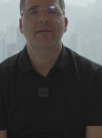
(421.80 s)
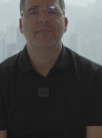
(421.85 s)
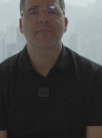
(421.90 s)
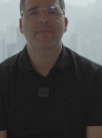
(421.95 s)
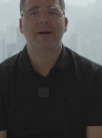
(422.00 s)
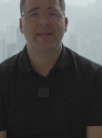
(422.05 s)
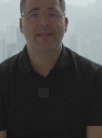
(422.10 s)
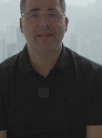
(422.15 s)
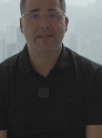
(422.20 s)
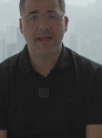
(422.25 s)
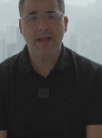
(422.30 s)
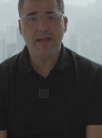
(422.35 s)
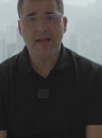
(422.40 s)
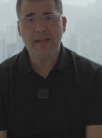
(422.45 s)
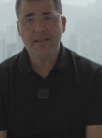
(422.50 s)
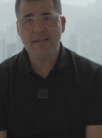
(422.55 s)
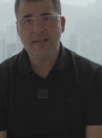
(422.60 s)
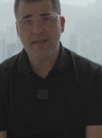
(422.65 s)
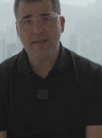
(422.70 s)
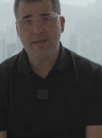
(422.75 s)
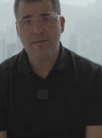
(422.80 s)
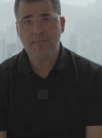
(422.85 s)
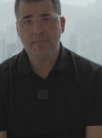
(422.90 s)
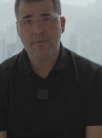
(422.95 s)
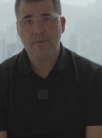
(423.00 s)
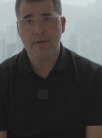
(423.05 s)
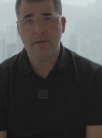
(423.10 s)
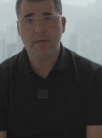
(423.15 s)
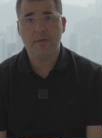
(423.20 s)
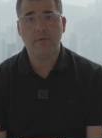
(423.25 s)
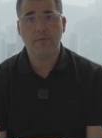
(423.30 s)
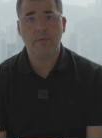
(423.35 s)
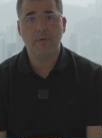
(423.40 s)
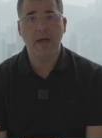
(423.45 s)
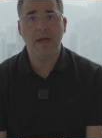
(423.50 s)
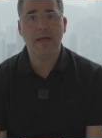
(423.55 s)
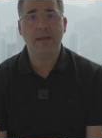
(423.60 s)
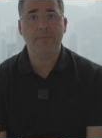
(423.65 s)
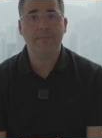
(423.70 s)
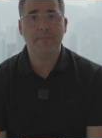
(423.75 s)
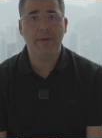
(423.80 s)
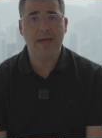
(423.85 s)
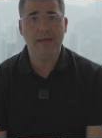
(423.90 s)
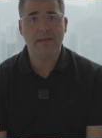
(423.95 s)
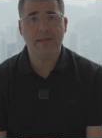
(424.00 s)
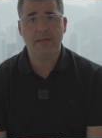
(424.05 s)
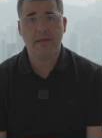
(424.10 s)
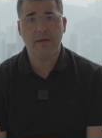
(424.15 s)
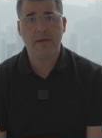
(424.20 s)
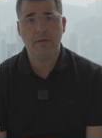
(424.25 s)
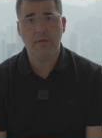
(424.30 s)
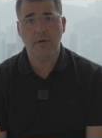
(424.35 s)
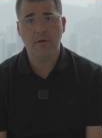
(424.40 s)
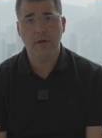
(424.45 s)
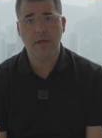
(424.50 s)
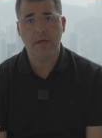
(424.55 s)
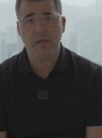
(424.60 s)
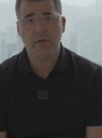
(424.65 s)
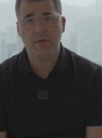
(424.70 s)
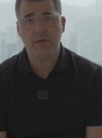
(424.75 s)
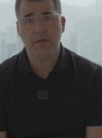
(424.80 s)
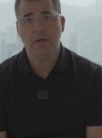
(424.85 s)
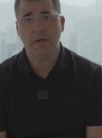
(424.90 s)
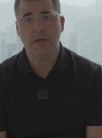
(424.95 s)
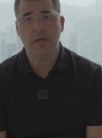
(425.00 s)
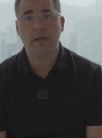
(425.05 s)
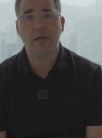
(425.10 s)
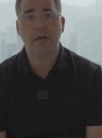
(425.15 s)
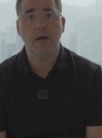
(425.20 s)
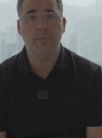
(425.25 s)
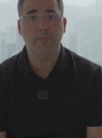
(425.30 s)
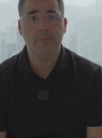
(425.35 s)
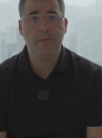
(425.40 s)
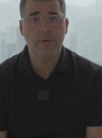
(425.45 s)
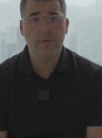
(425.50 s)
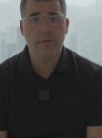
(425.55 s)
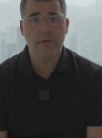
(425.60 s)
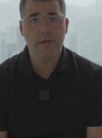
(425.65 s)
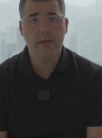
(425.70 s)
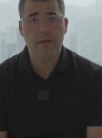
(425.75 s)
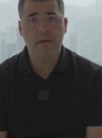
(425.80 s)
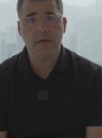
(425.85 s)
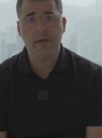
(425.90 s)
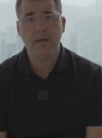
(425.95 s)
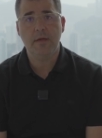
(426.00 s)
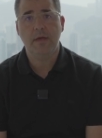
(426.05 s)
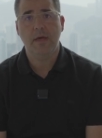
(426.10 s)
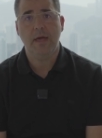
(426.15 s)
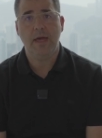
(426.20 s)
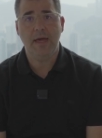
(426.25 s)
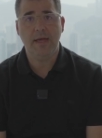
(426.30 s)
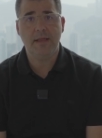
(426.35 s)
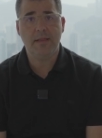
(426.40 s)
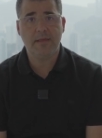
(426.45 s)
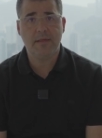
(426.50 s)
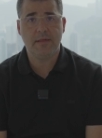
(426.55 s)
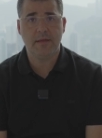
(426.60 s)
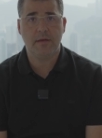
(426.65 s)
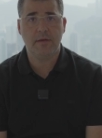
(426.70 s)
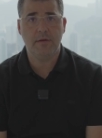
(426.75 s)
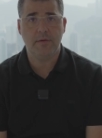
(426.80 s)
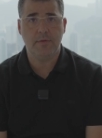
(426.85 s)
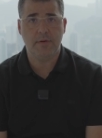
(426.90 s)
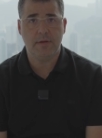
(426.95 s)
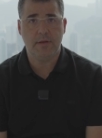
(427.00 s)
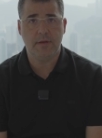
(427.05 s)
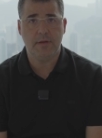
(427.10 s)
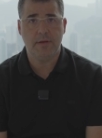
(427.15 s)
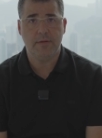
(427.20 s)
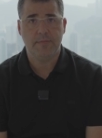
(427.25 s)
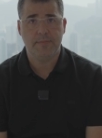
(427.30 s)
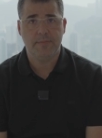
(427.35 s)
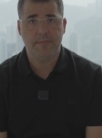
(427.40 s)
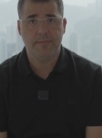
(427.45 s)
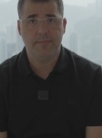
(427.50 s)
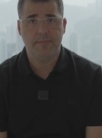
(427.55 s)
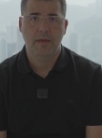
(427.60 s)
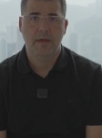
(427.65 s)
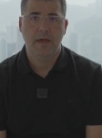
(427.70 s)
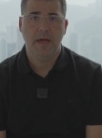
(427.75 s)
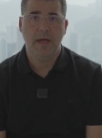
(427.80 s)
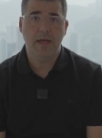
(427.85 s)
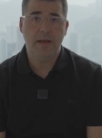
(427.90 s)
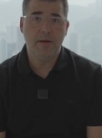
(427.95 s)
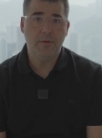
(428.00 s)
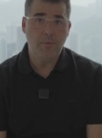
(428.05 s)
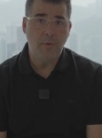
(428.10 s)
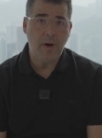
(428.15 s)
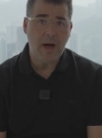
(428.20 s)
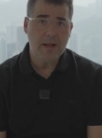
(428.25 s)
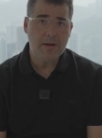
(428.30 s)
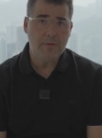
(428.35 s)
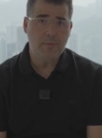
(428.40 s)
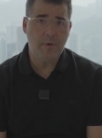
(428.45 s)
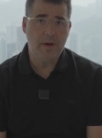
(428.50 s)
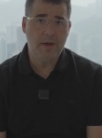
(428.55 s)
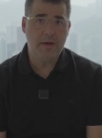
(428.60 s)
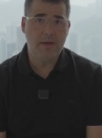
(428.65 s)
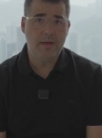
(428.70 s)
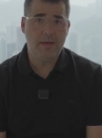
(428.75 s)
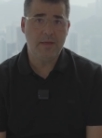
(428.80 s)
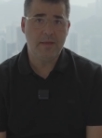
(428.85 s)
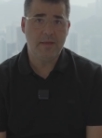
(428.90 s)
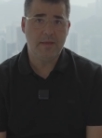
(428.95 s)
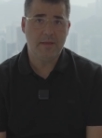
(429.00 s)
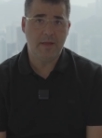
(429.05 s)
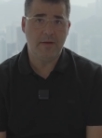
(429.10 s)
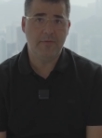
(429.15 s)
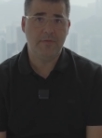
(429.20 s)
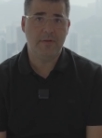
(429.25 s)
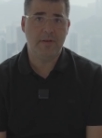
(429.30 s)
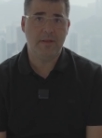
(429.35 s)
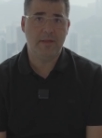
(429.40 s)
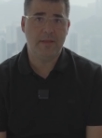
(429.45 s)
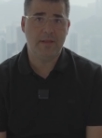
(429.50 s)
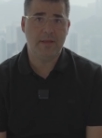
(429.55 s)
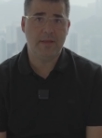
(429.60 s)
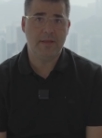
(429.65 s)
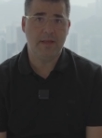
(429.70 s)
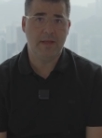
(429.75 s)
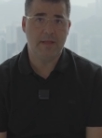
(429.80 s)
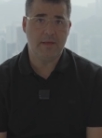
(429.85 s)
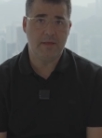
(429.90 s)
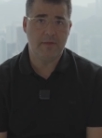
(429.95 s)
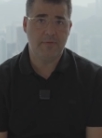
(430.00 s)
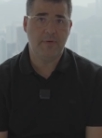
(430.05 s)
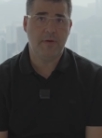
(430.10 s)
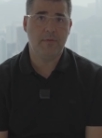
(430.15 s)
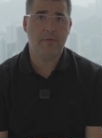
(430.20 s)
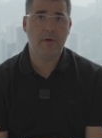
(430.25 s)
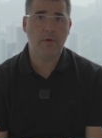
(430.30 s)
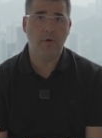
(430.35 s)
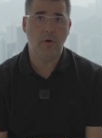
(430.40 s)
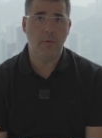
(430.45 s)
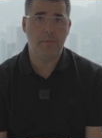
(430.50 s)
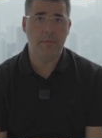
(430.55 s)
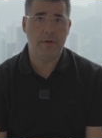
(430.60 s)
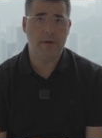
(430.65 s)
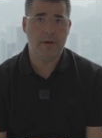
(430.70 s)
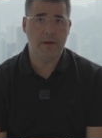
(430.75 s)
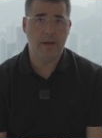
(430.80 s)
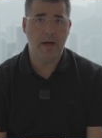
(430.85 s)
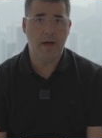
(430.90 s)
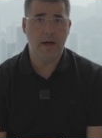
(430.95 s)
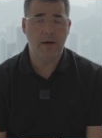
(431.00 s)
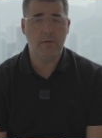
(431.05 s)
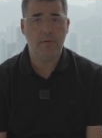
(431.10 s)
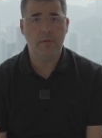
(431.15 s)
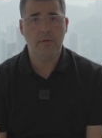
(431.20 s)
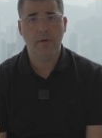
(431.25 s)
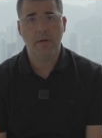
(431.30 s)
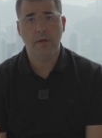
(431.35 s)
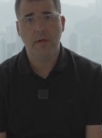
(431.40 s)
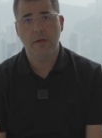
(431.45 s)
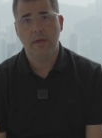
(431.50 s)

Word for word: My second tip is to gain basic knowledge in computing and security. And one way, definitely, that is very common now